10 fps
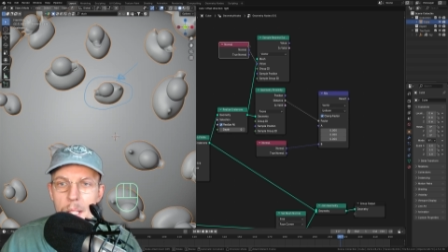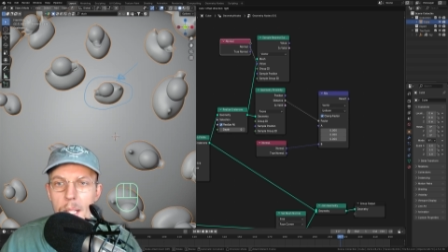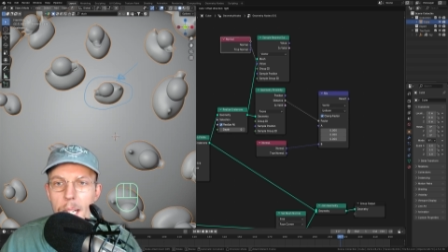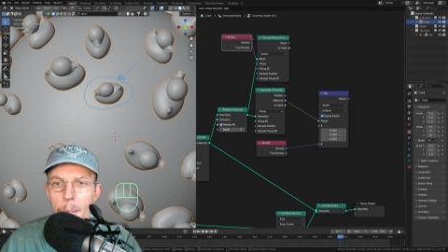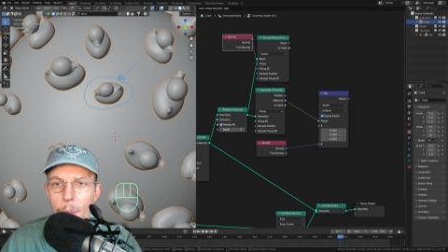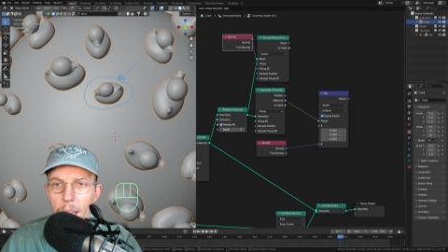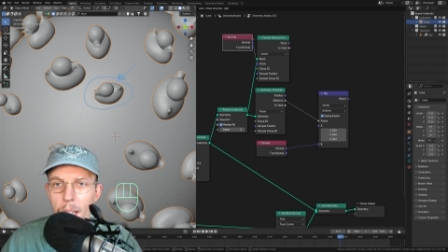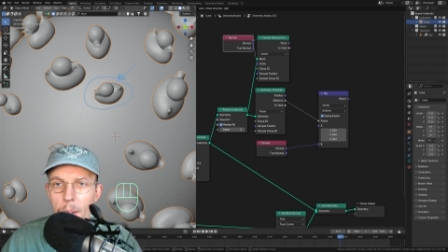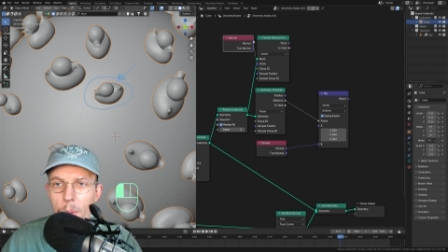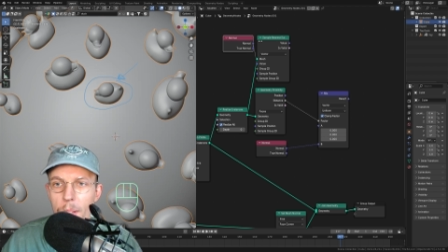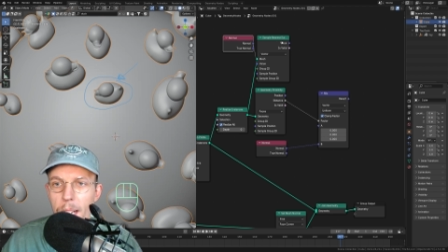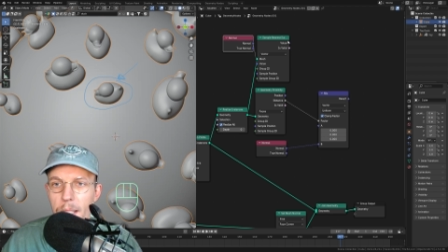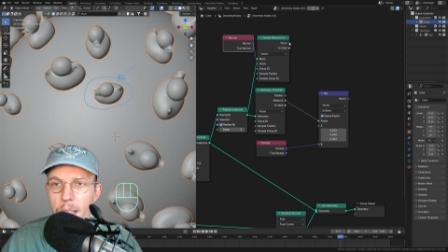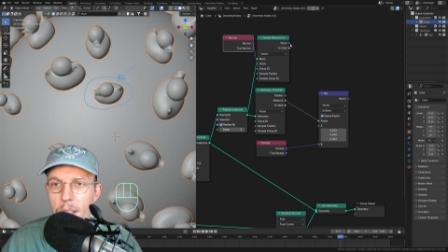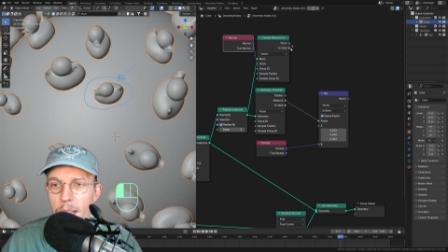And we can now connect
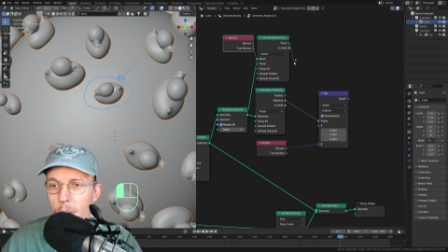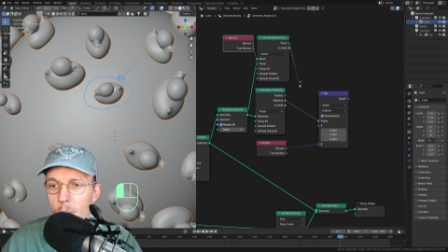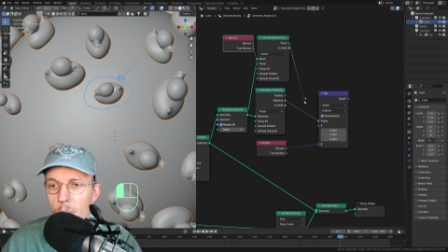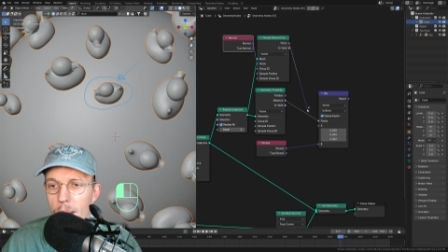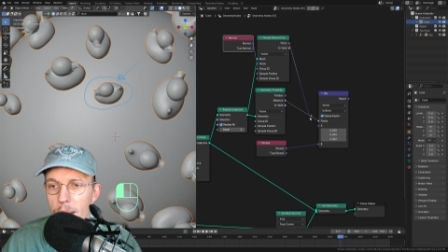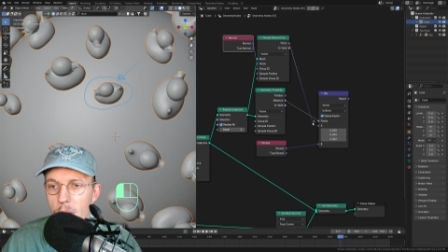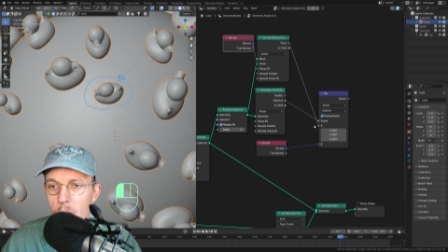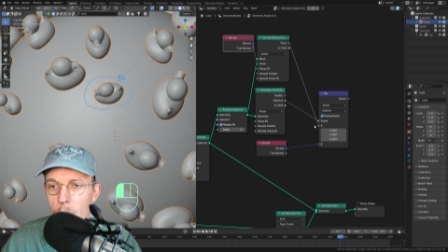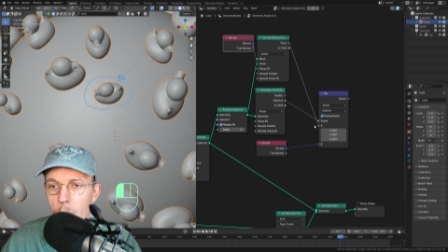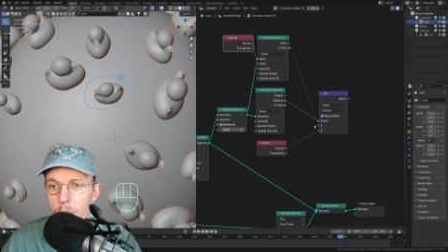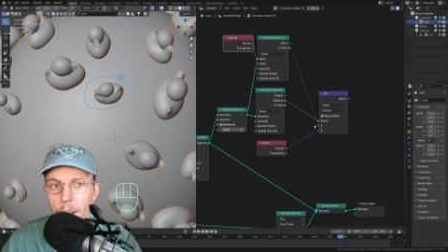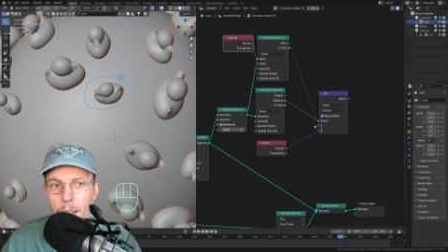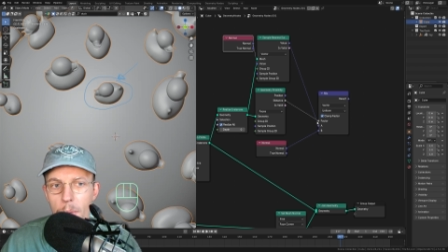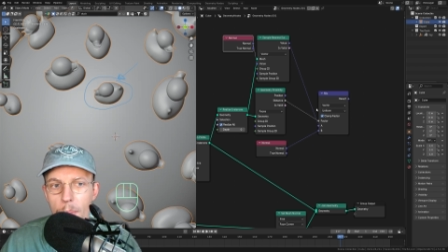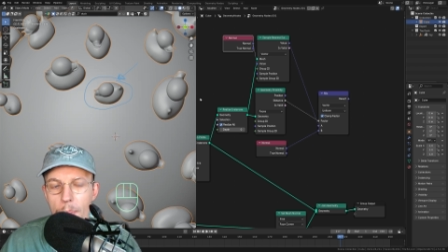this into that top value.